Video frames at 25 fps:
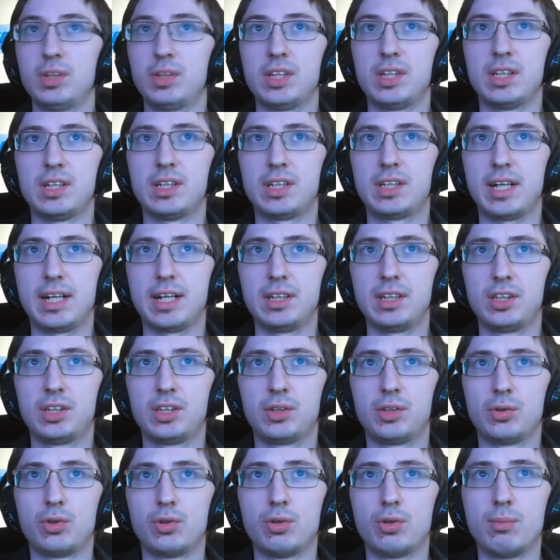intense
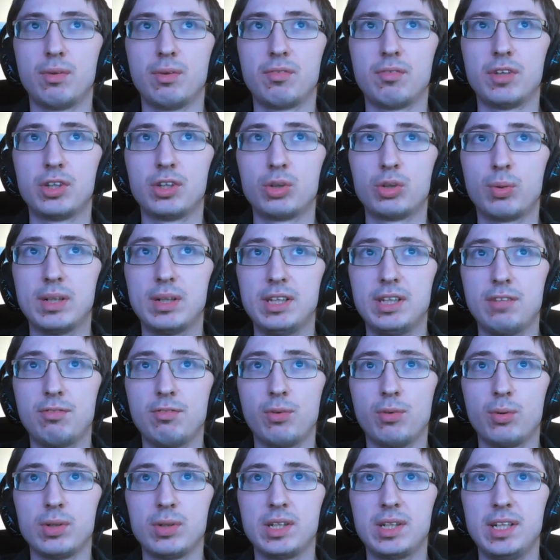storm of the
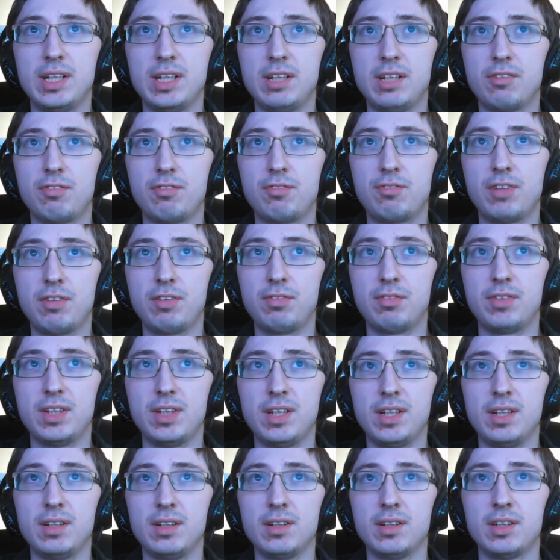
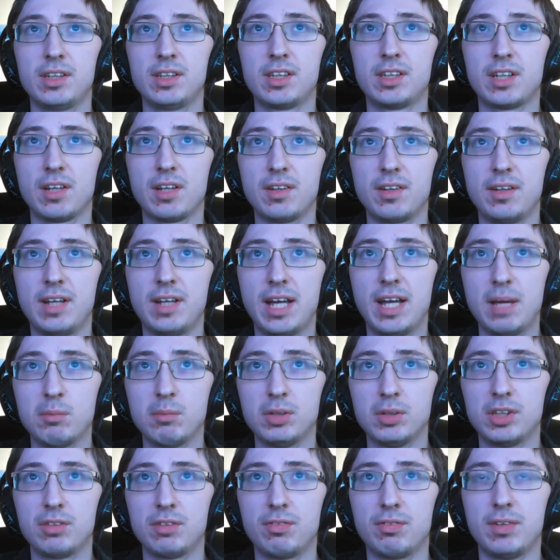2014-15 Southern
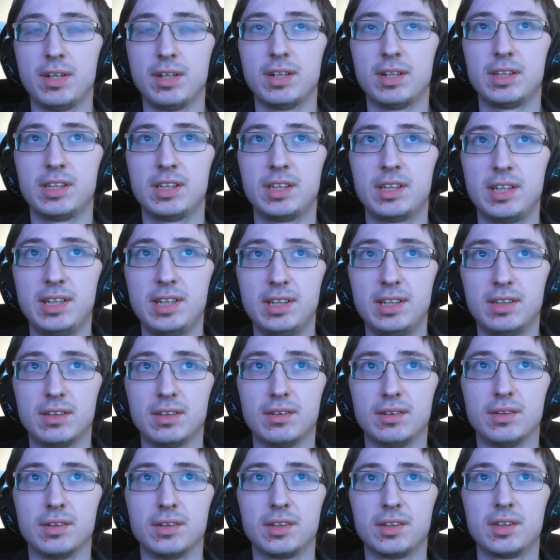Hemisphere
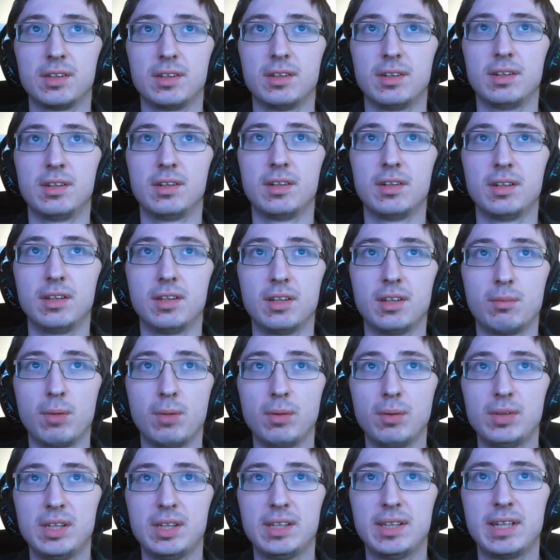seasons? The
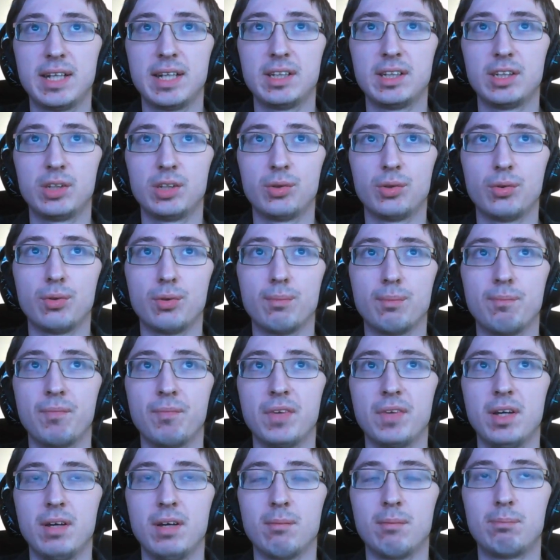most intense storm.
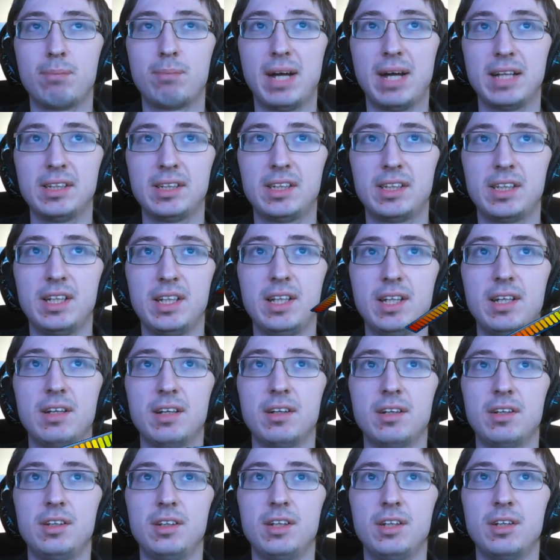Bansi,
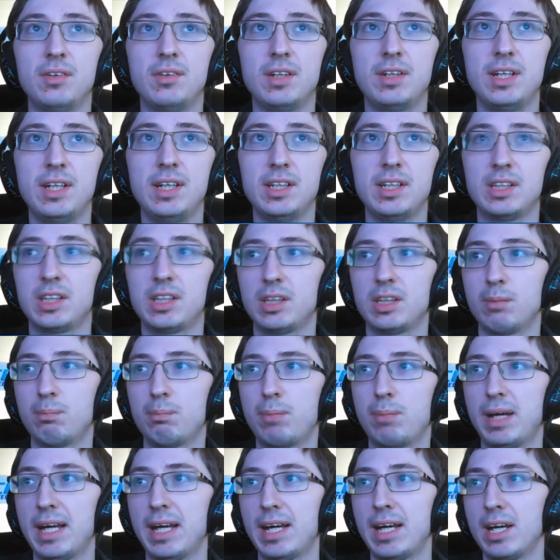Eunice,
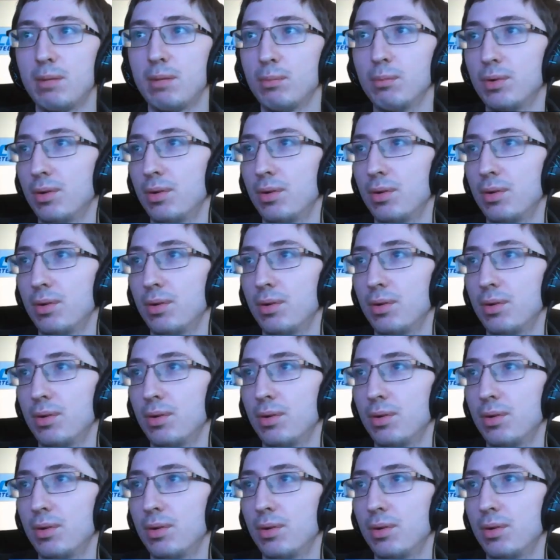Pam,